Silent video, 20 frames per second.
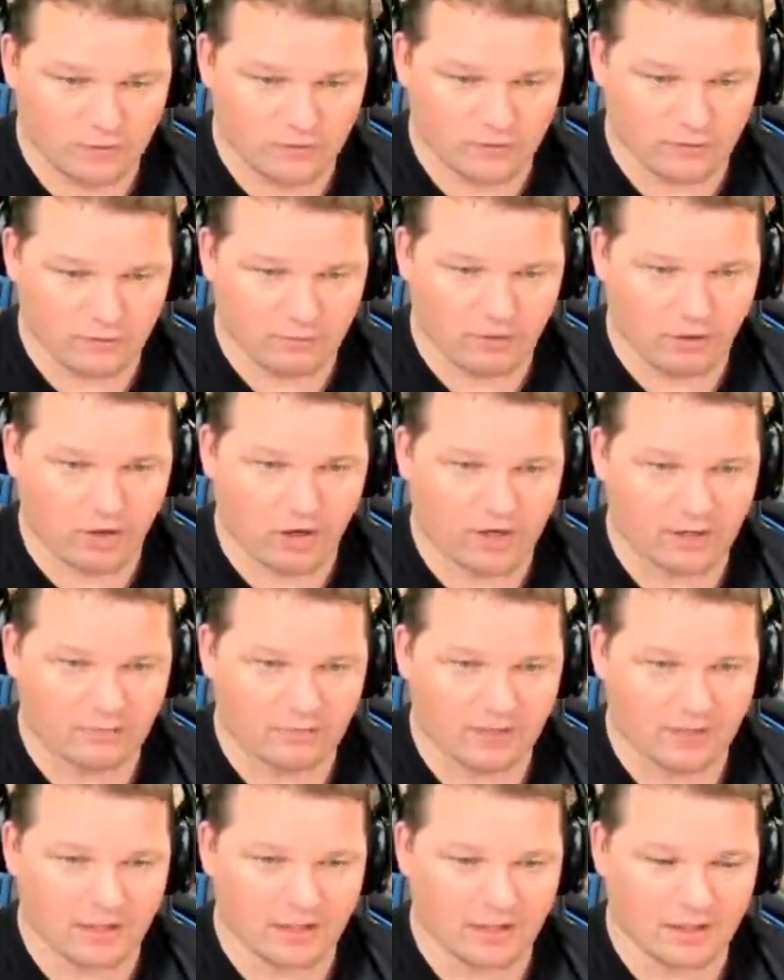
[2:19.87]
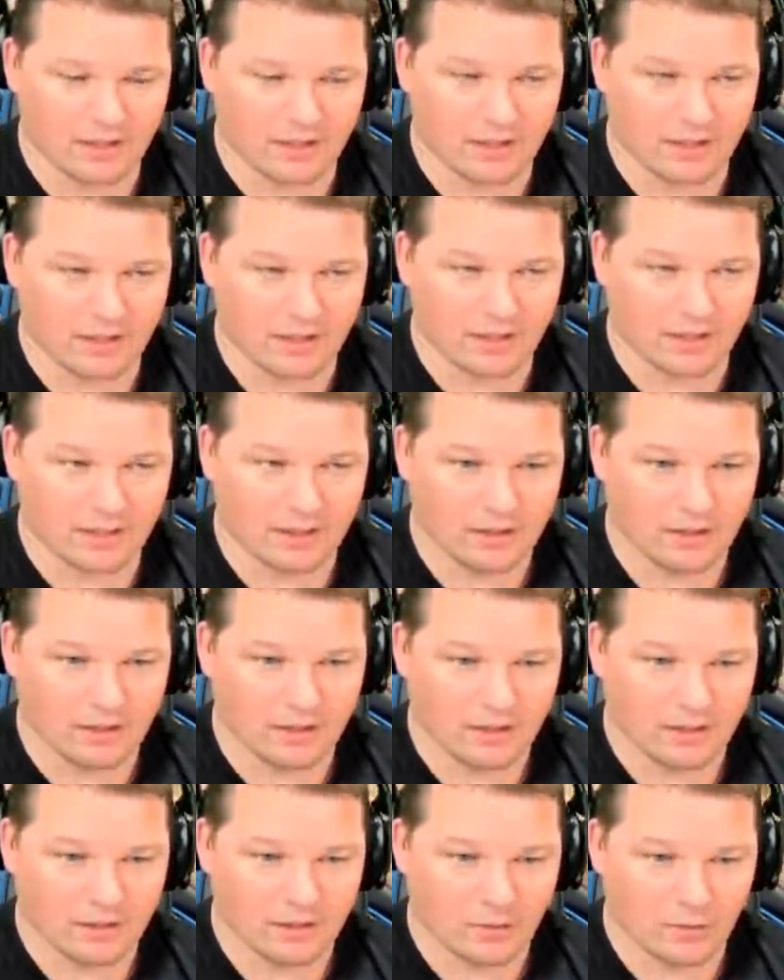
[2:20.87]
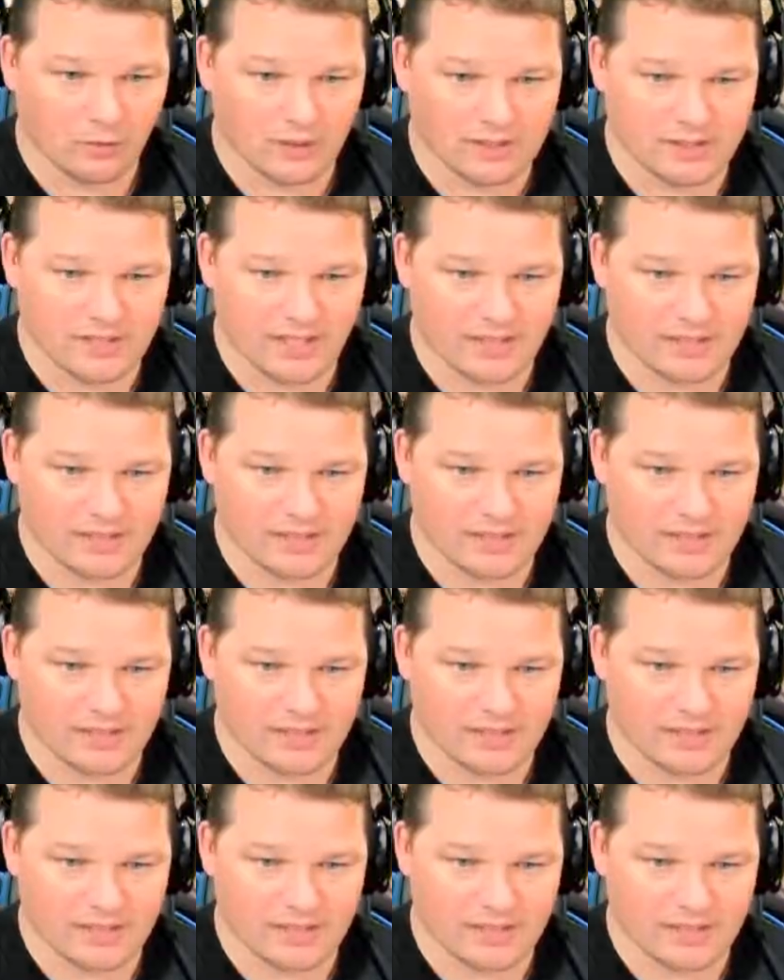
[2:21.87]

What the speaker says: from behind me. Once that